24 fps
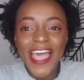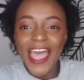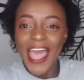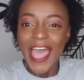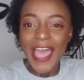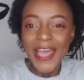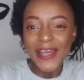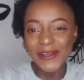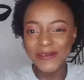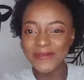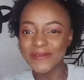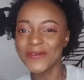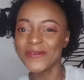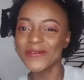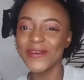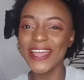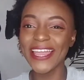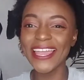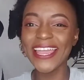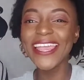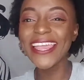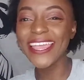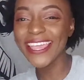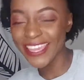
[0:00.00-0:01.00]

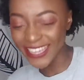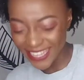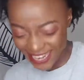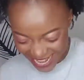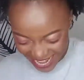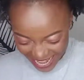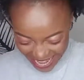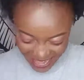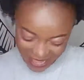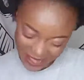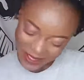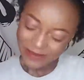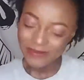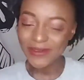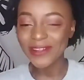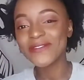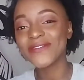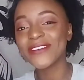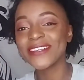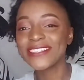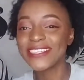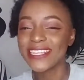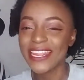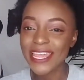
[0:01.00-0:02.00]
But
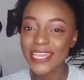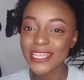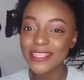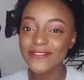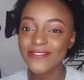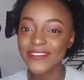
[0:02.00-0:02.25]
for today's